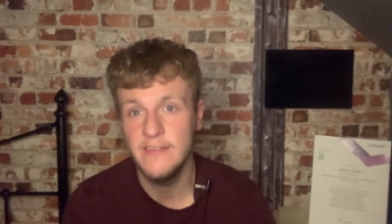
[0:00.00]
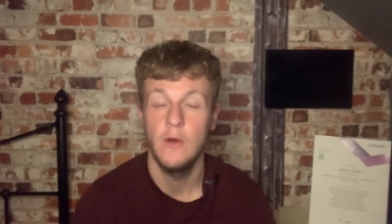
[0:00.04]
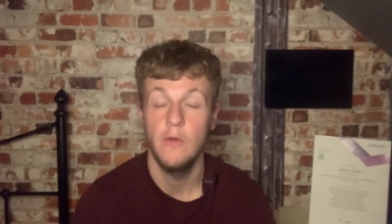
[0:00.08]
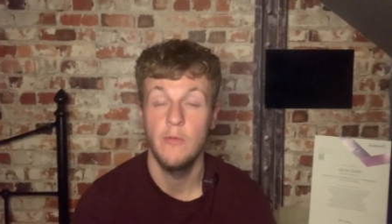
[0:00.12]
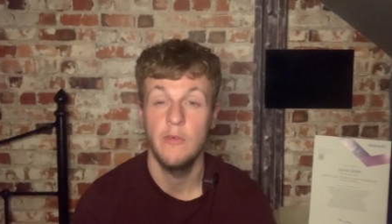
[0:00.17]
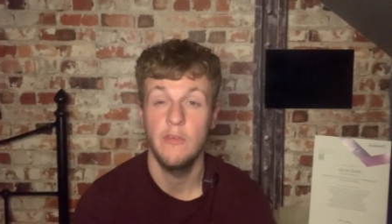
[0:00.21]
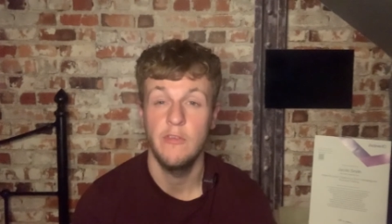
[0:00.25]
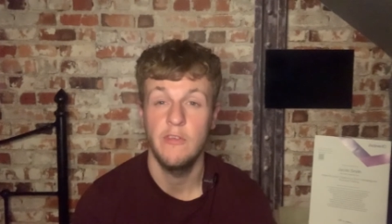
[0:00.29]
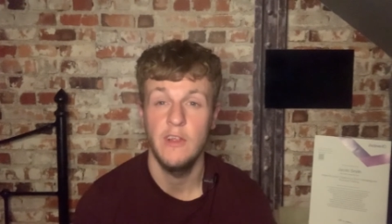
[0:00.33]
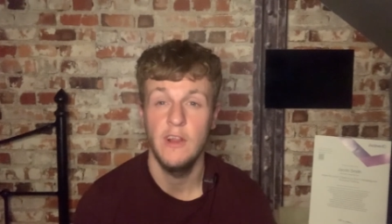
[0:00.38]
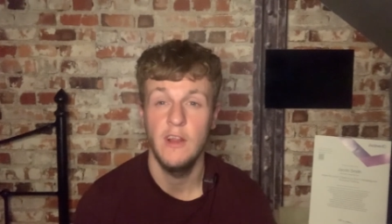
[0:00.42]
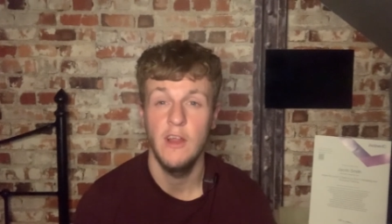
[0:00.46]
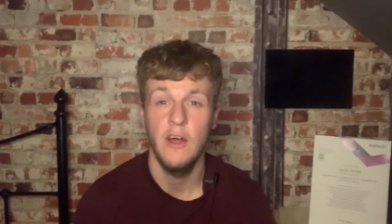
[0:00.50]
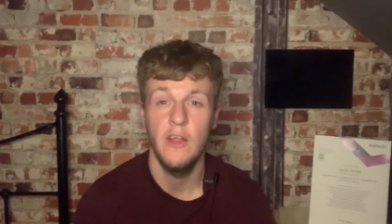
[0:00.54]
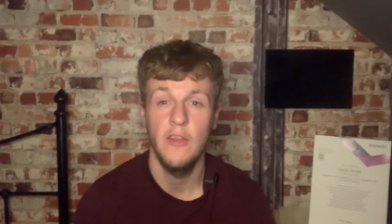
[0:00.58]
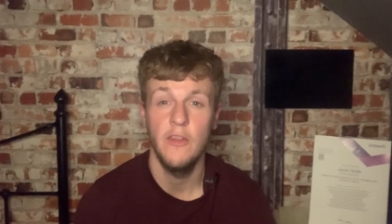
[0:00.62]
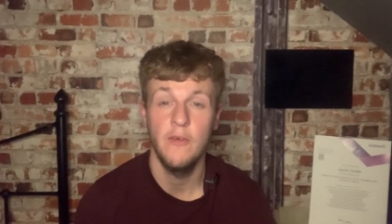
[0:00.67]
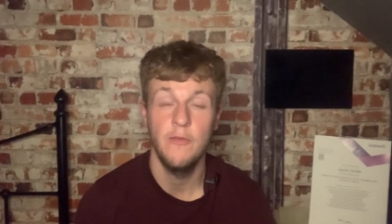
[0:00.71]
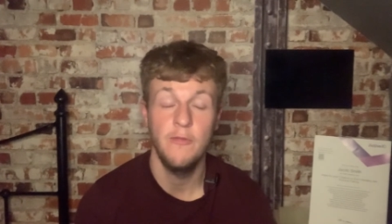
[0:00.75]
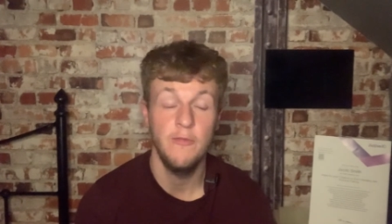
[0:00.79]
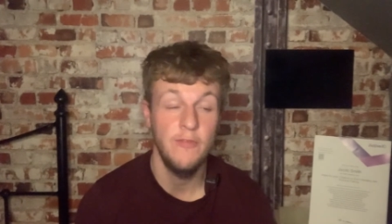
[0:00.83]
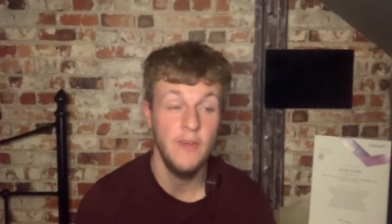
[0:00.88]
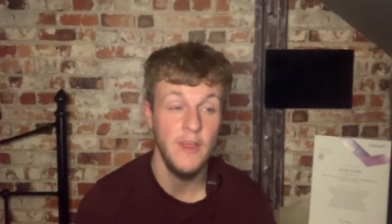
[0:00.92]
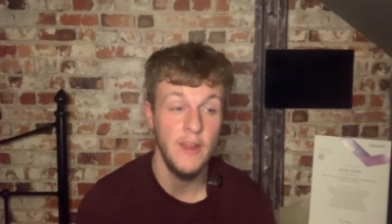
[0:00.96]
Obviously, like the
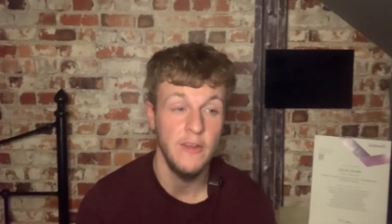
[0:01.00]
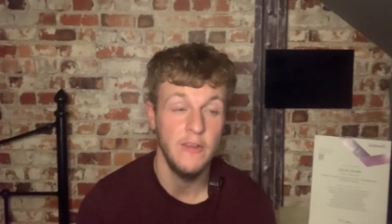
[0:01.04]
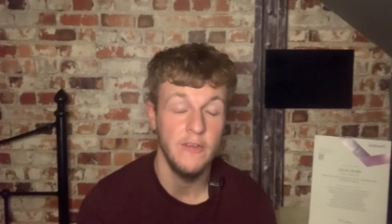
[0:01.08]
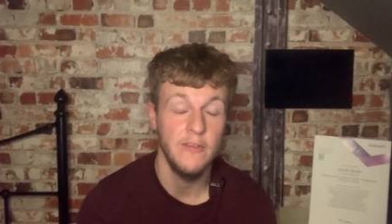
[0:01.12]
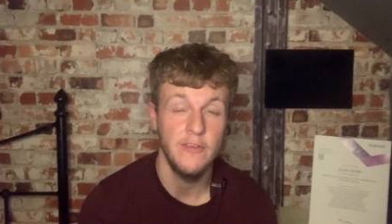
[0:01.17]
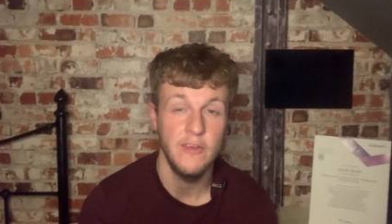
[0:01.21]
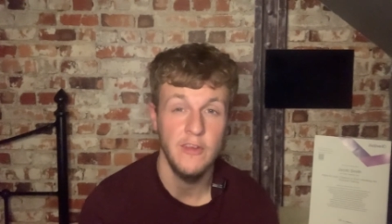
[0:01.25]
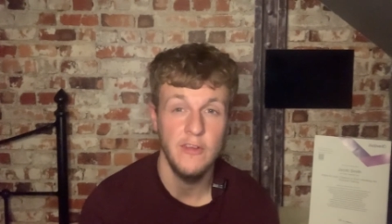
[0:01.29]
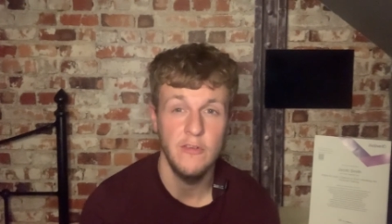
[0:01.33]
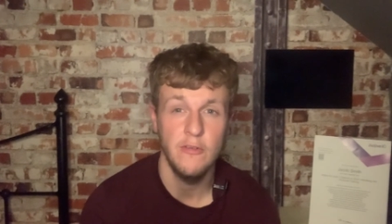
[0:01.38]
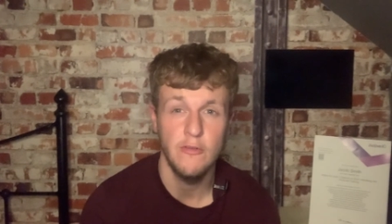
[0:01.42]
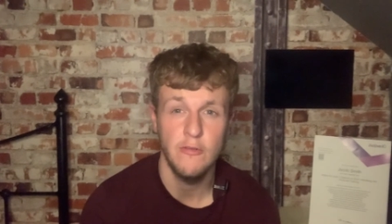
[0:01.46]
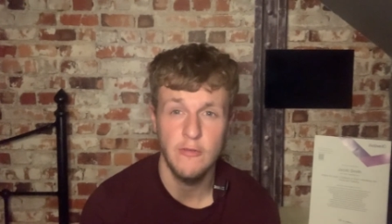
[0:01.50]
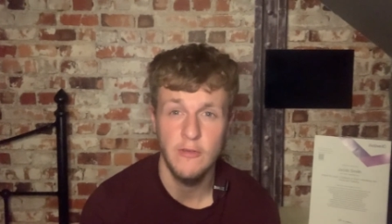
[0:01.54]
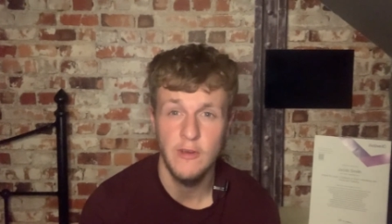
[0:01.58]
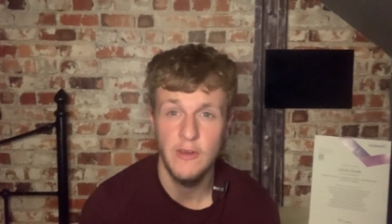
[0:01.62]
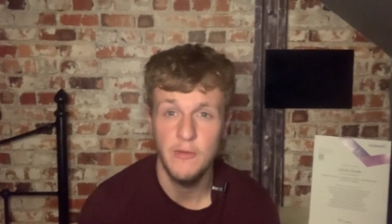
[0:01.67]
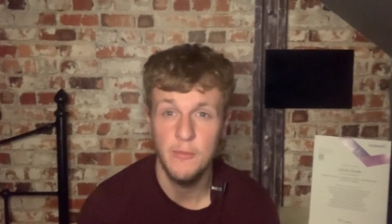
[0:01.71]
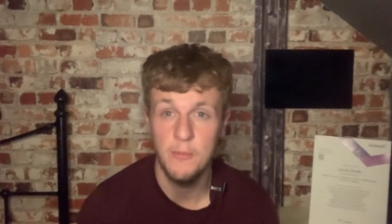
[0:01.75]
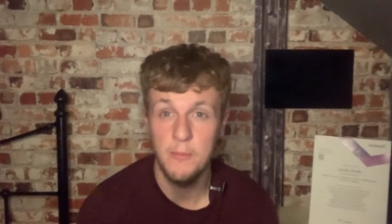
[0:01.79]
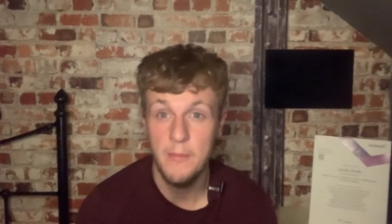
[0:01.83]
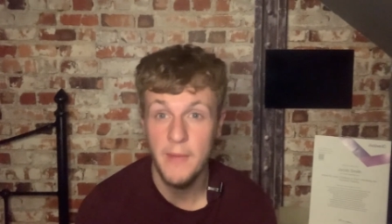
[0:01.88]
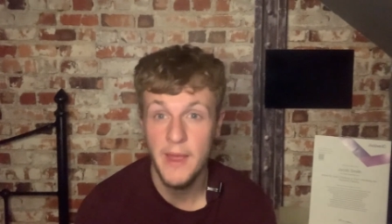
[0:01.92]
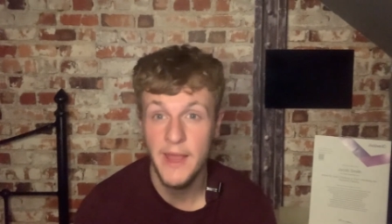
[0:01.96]
fitness industry
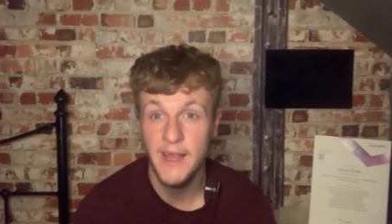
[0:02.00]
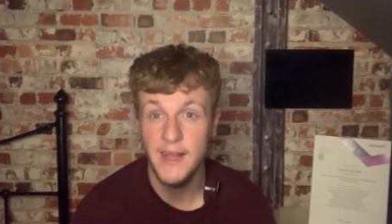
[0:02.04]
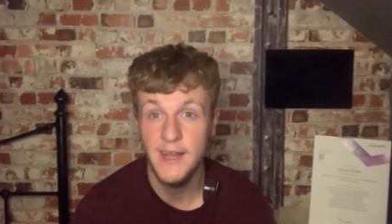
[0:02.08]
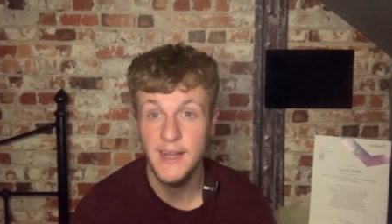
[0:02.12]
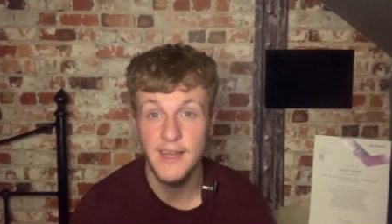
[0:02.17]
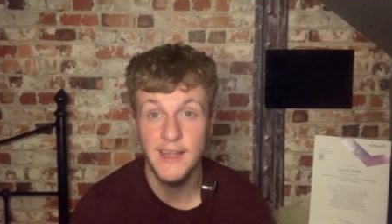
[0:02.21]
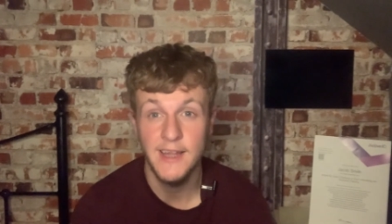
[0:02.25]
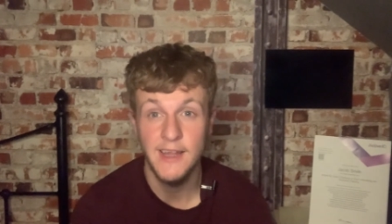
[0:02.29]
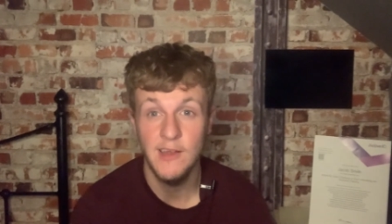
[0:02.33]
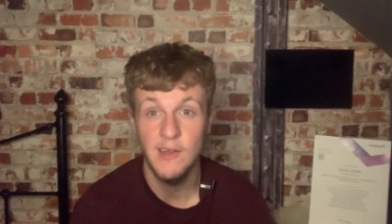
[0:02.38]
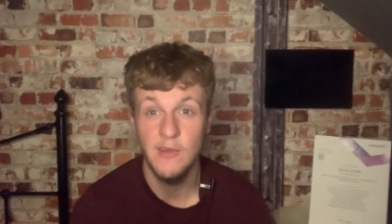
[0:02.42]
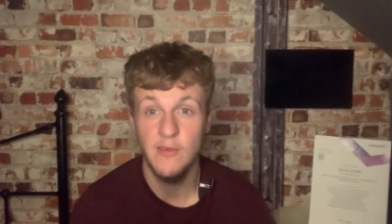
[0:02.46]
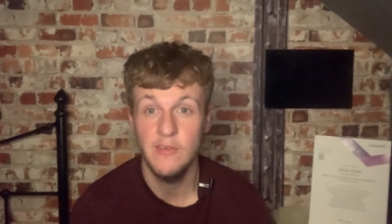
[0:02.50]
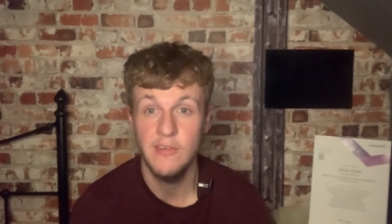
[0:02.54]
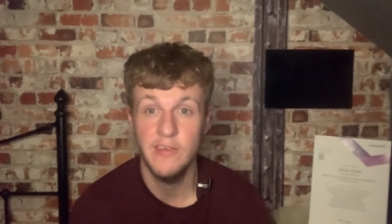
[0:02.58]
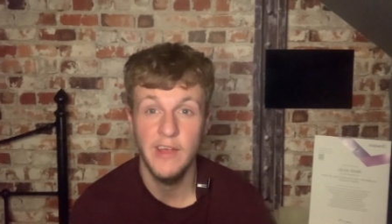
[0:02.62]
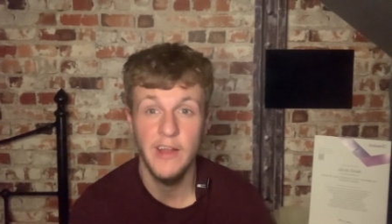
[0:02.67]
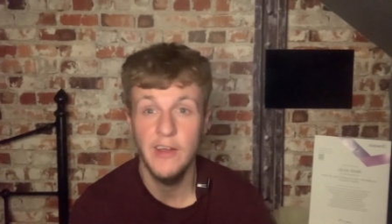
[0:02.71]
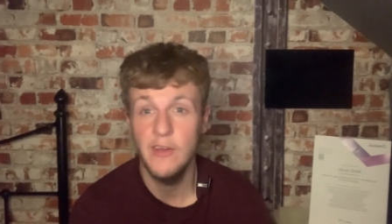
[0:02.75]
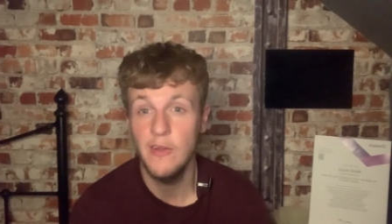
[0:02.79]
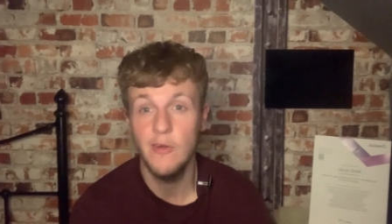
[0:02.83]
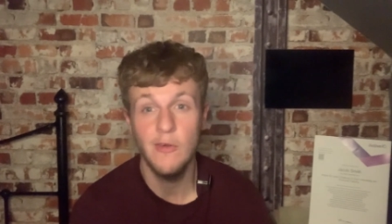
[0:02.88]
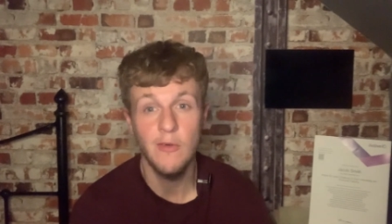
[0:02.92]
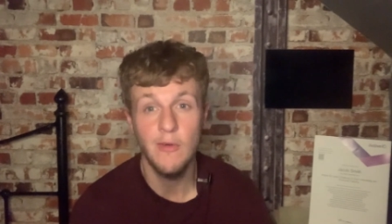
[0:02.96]
is mainly
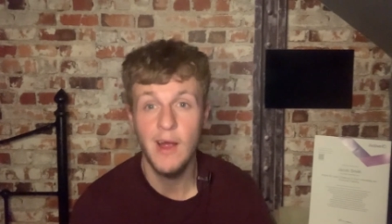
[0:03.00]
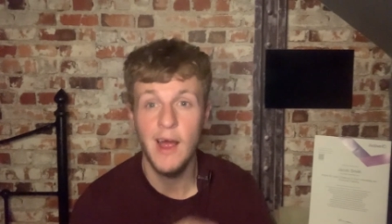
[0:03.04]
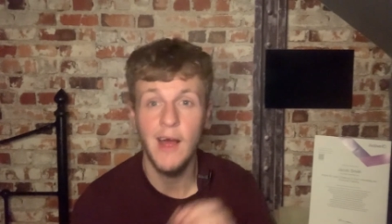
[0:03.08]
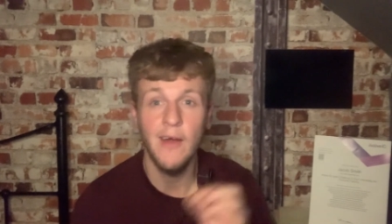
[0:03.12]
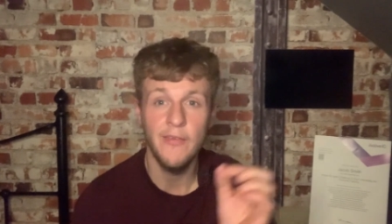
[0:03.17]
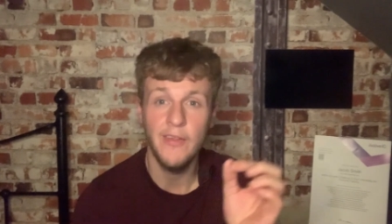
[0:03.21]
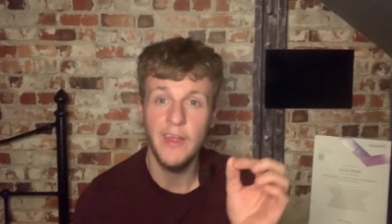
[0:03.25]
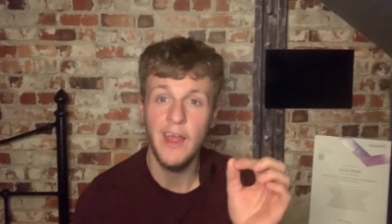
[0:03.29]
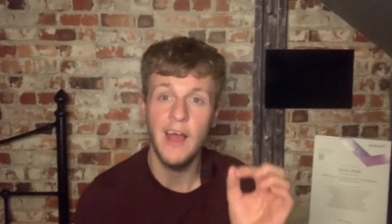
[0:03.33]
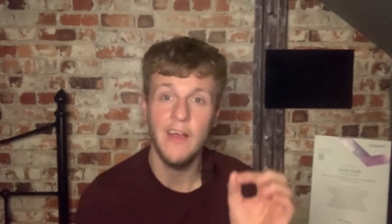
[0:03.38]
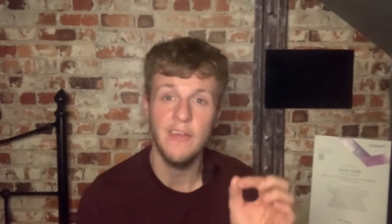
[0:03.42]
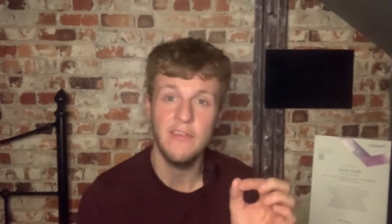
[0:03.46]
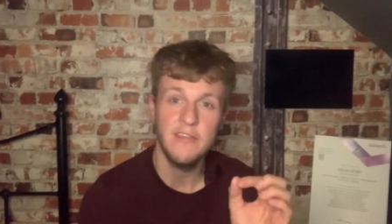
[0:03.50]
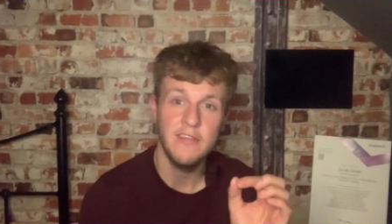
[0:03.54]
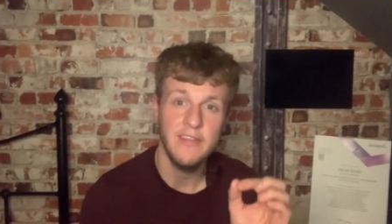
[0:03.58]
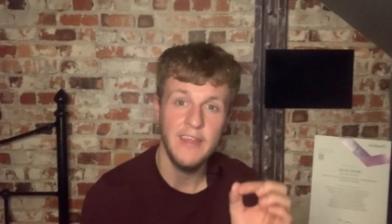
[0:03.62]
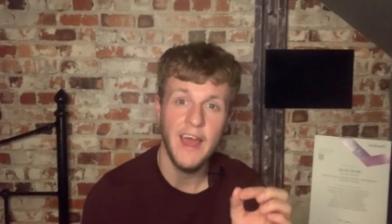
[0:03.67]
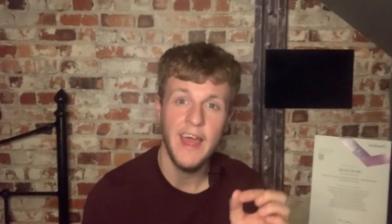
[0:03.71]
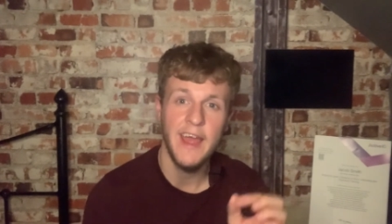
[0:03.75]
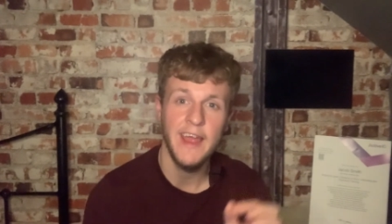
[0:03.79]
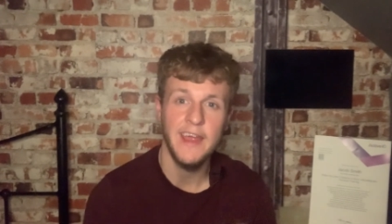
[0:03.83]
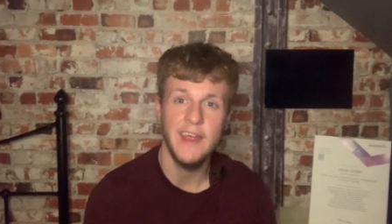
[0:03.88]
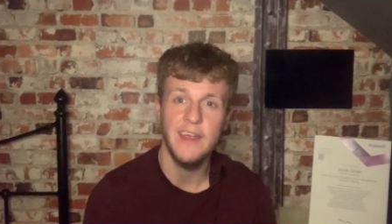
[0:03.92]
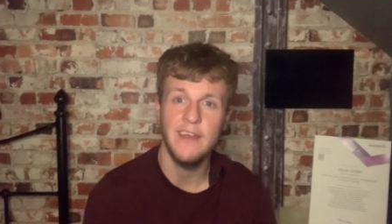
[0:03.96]
centered around the
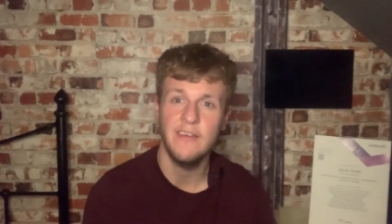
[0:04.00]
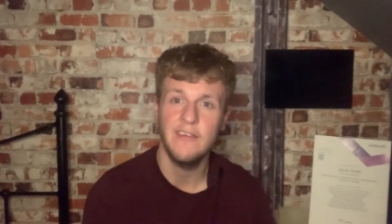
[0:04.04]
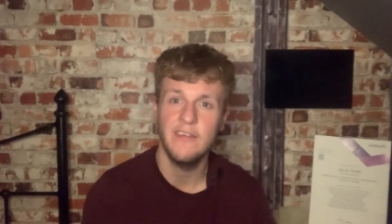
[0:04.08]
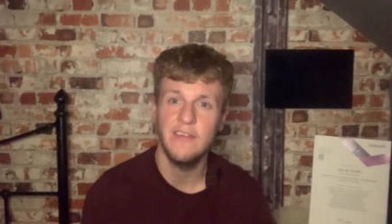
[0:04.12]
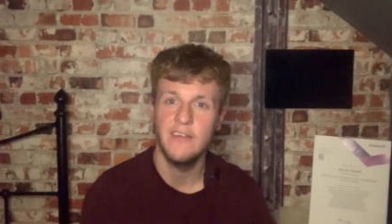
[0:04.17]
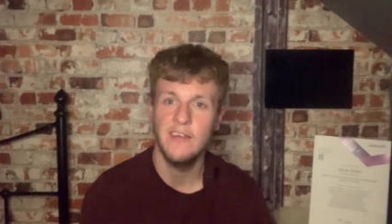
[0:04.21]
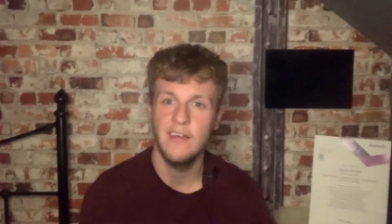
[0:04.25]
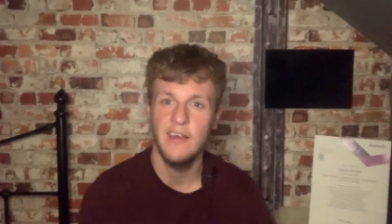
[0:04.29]
aesthetics,